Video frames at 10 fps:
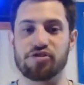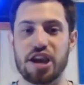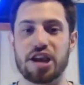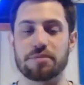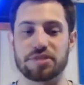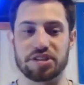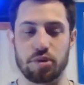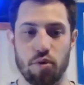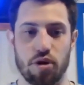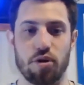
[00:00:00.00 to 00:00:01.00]
Jacobs
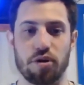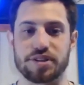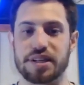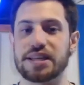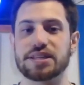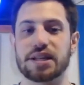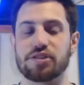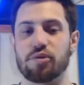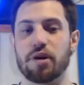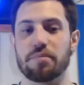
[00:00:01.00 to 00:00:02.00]
is a workhorse, and he's
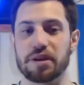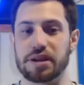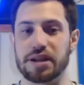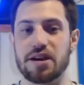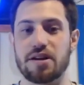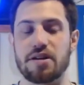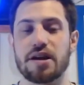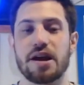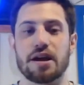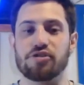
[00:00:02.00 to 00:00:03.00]
getting $12 million a
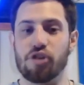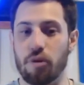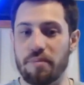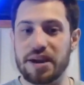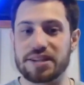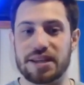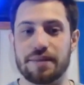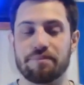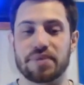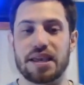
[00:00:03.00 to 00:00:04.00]
year. Joe
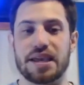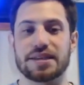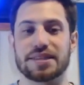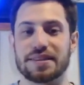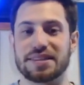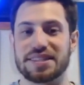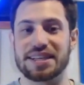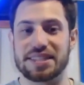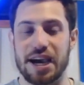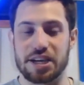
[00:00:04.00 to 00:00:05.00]
Mixon is the
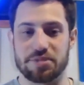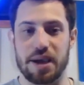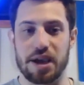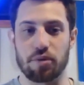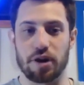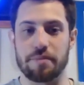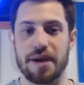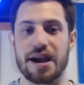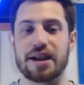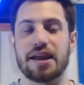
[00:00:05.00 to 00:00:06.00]
6th highest paid running
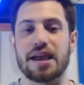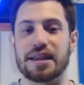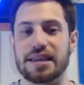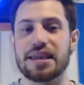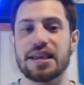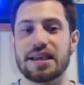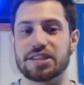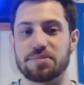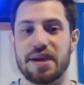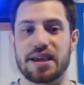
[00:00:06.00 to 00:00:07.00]
back, and he
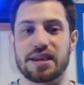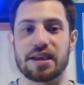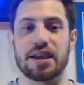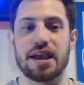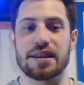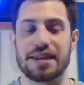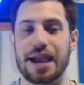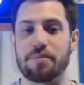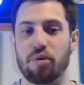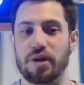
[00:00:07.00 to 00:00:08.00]
is making
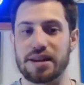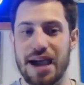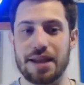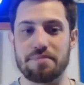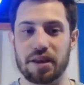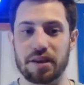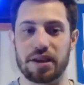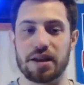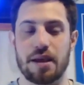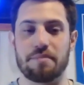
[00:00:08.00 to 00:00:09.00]
$9.9
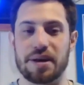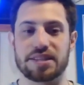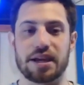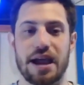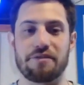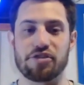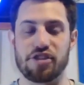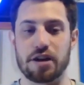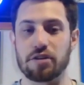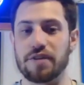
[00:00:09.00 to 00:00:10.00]
million based on
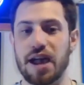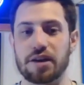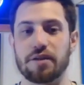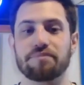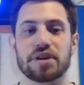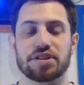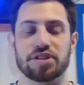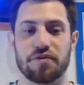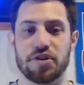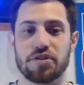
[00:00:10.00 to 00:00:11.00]
average annual value.
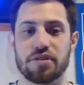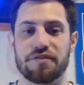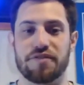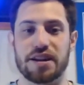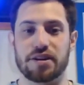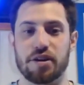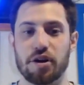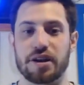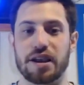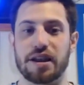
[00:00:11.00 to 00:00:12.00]
So if you can fit
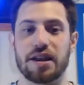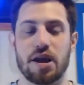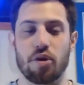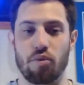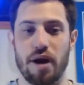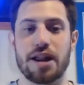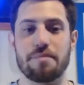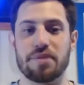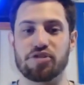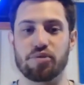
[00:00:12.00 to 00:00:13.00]
Cook in right
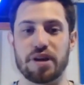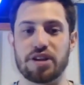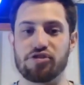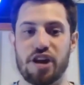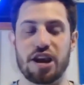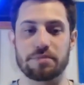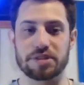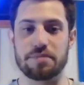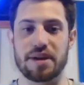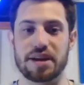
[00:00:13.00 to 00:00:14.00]
in between
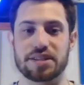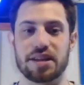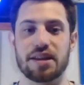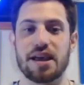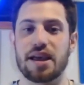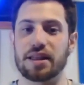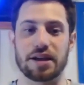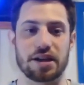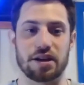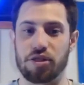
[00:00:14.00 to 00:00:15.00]
Jacobs and Mixon,
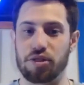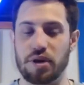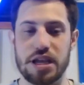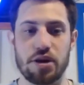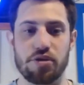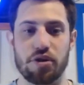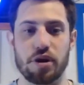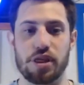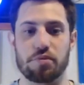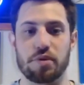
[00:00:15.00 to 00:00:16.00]
like a 3-year,
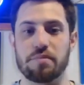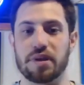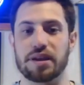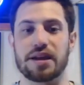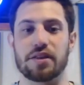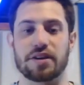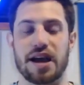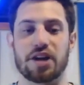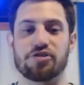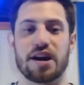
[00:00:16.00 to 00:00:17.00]
$33 million
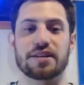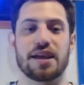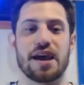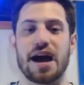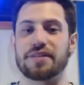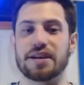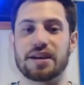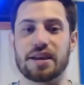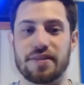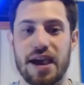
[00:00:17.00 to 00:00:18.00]
contract, I
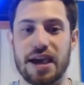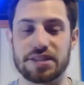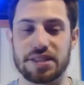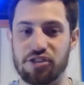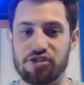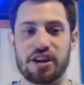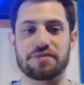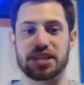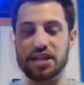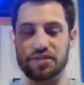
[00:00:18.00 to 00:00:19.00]
think that is a
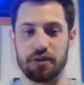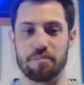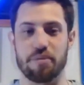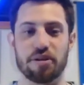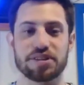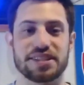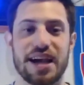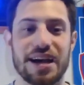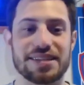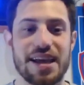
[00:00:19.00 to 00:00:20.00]
chef's kiss for both
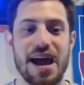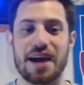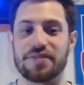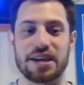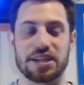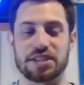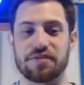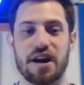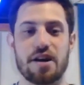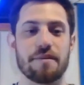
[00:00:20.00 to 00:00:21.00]
sides. I think it's
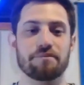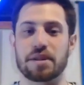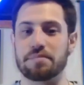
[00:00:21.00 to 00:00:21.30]
fair.